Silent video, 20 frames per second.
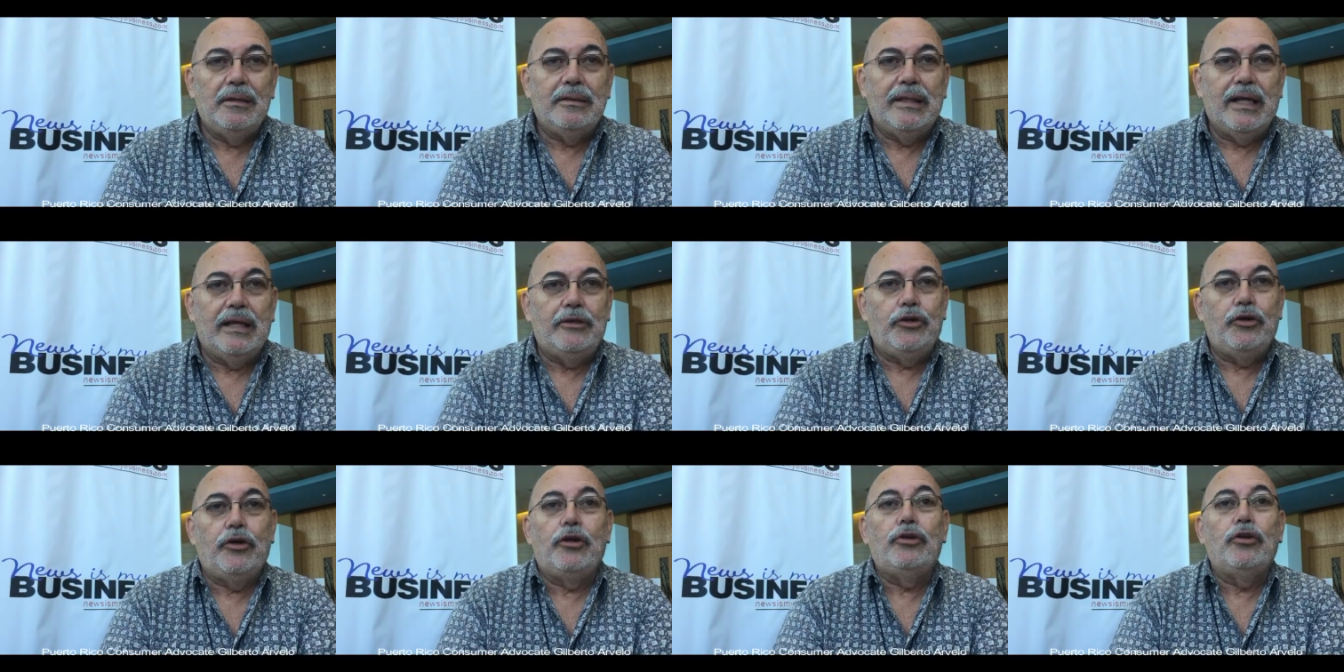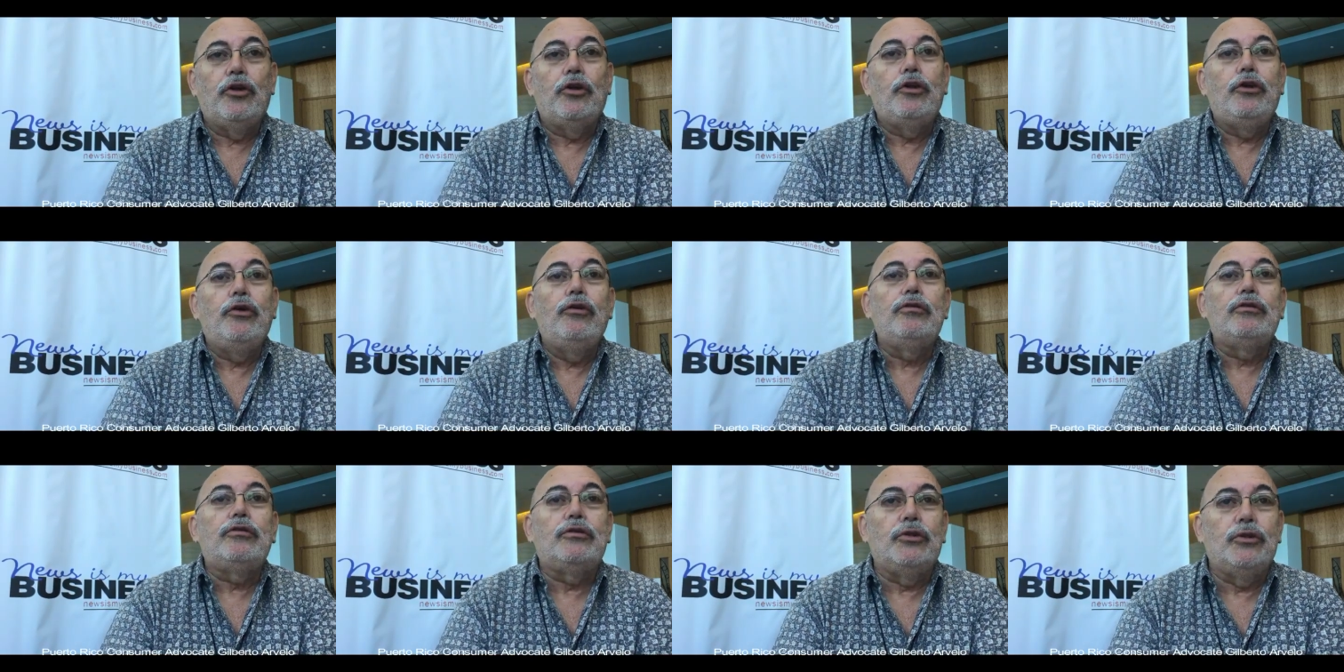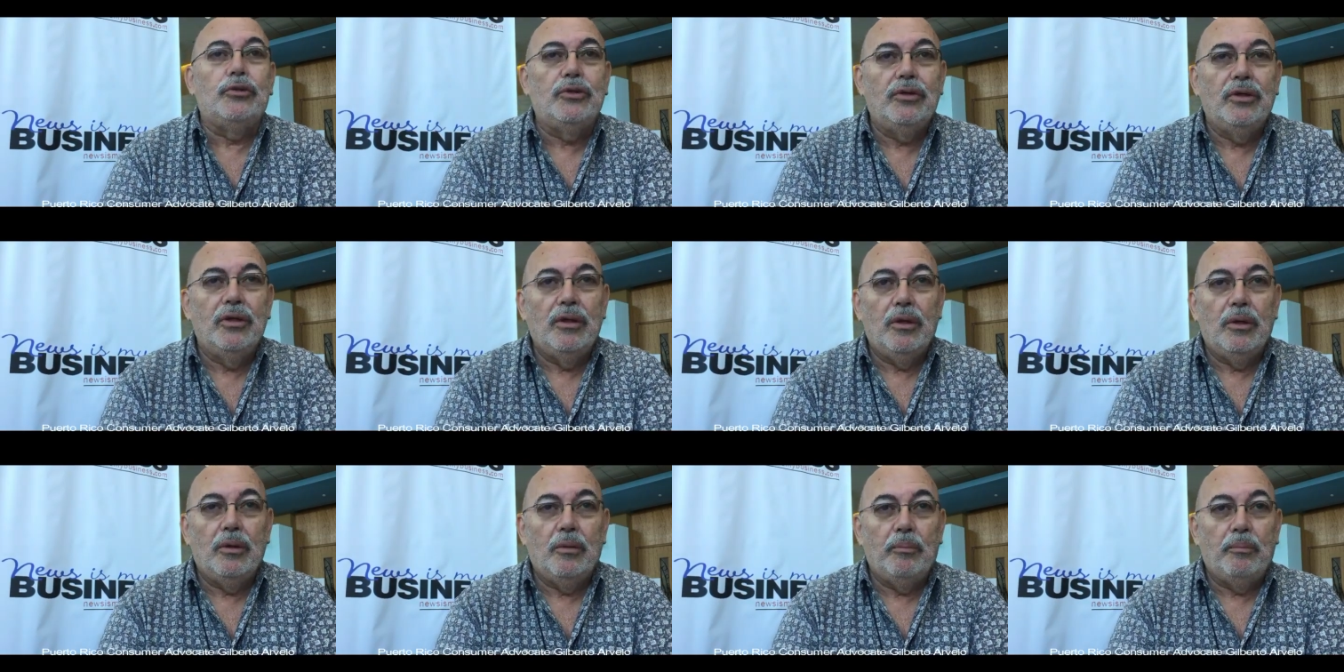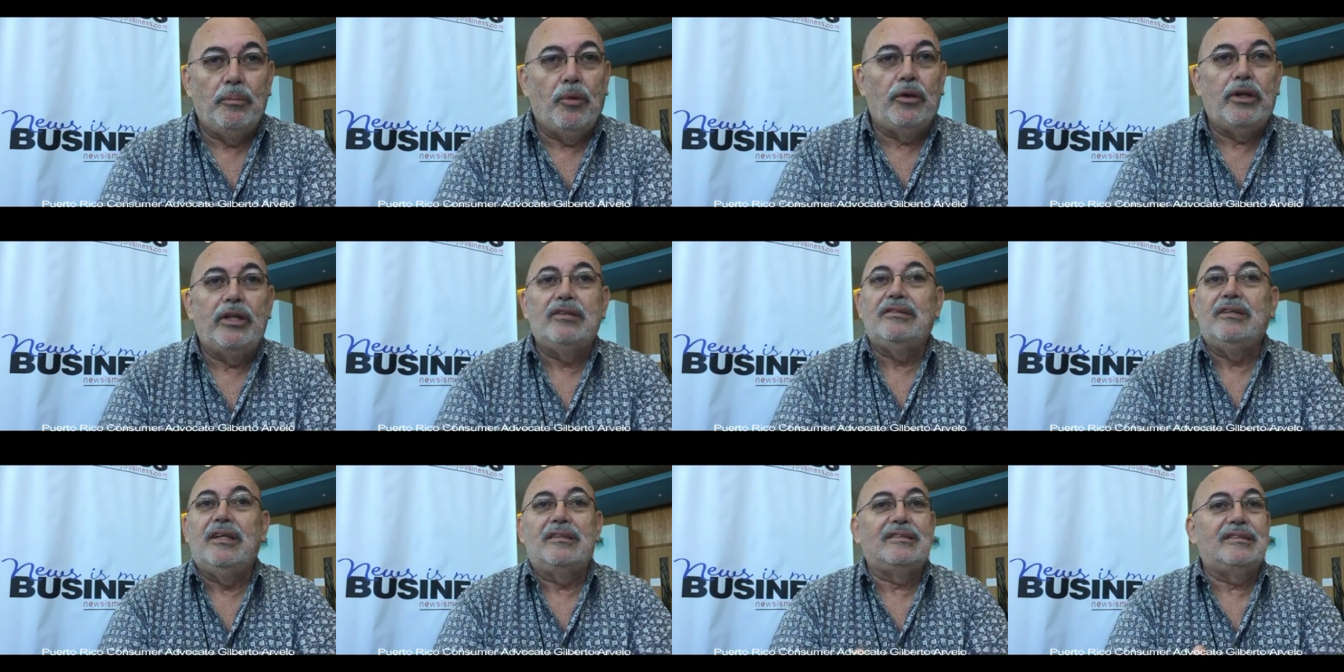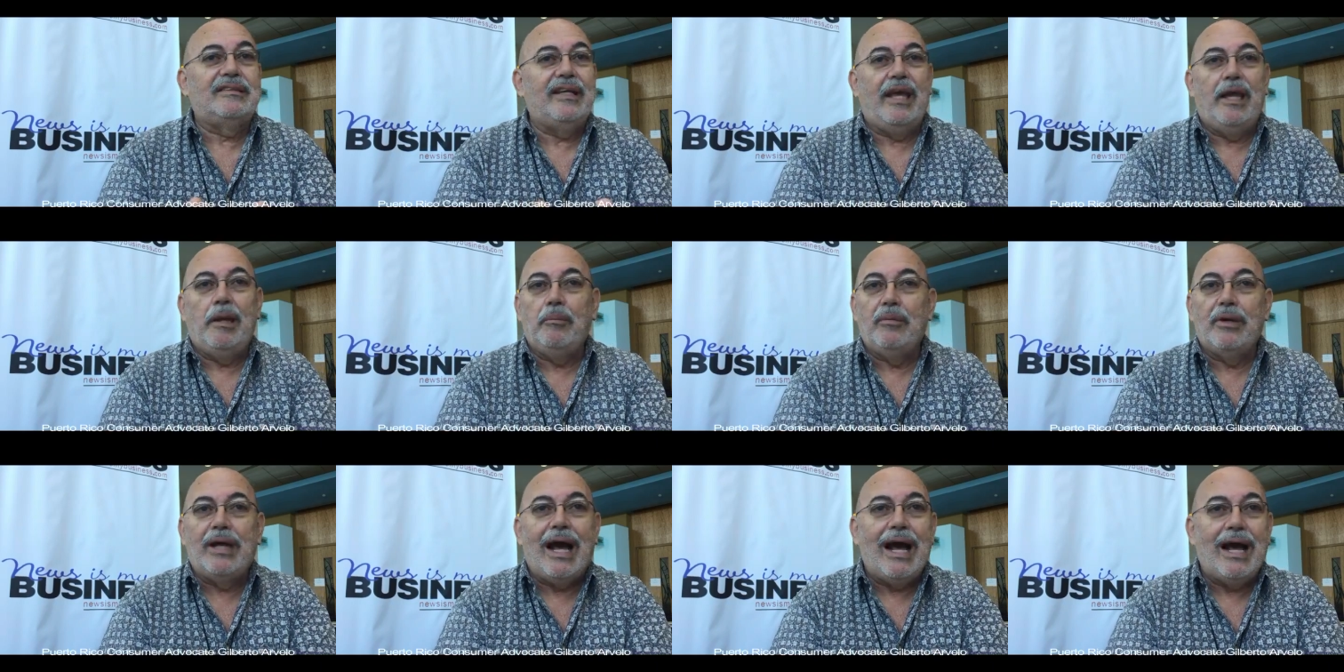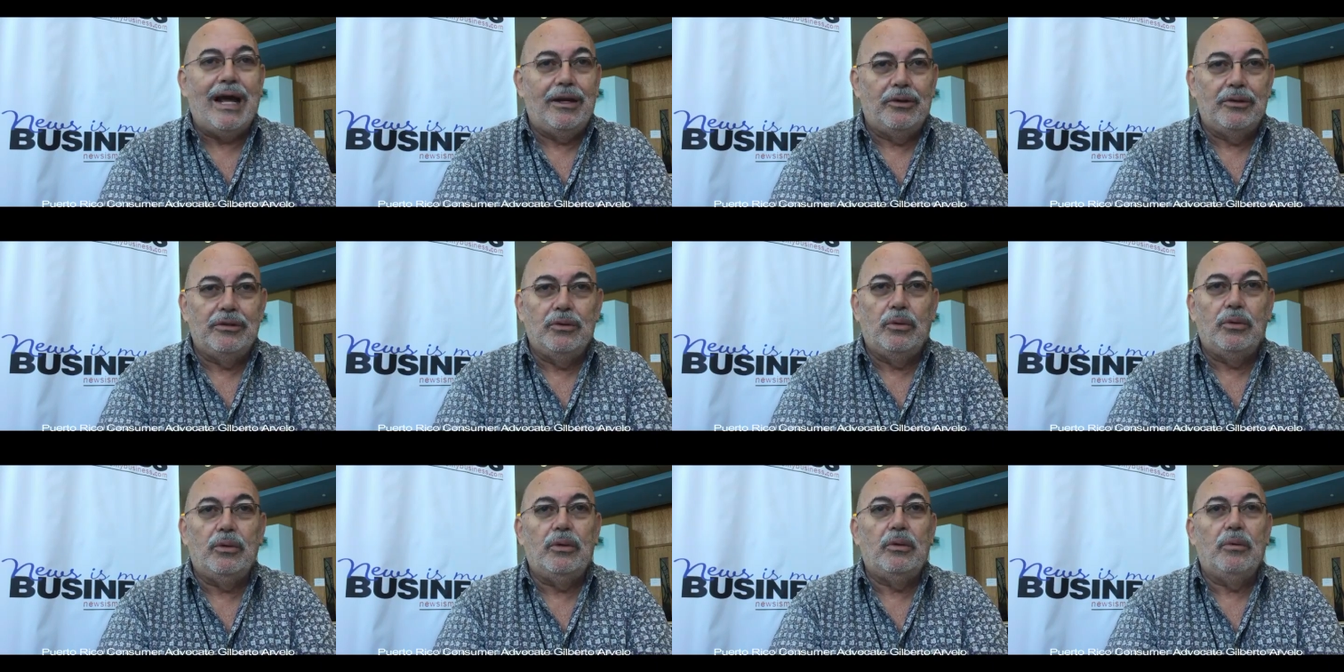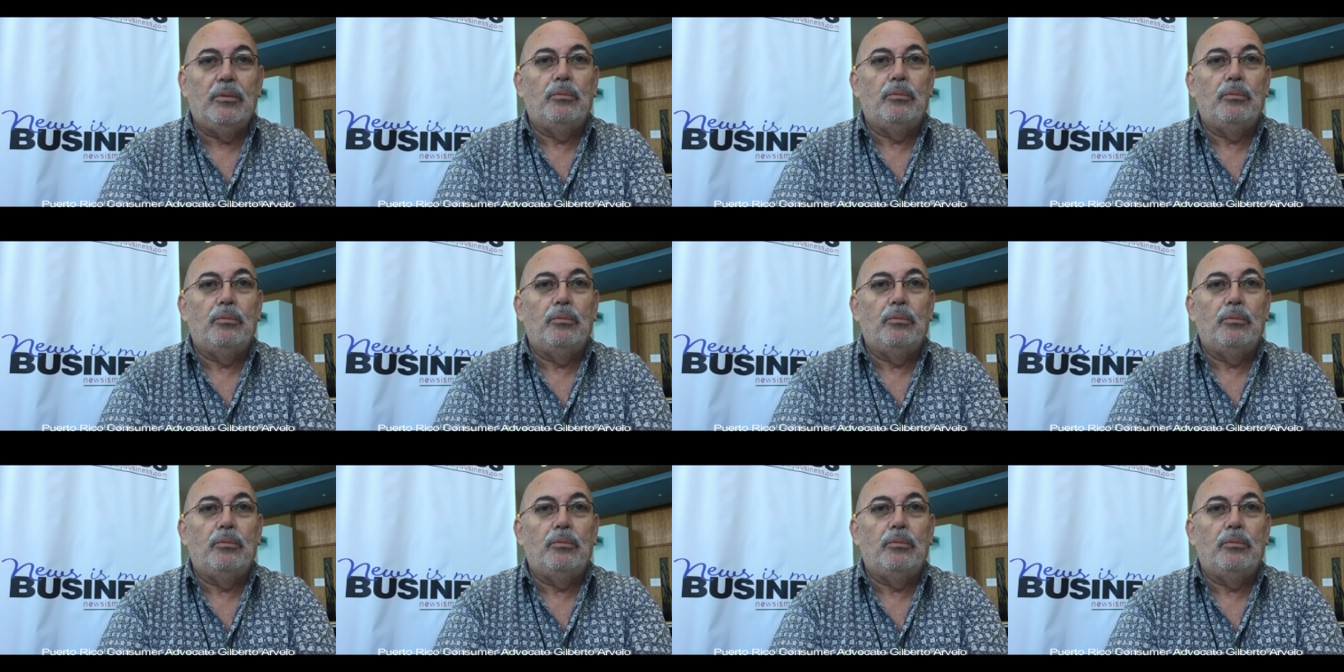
that you're not used to but it's the same gallon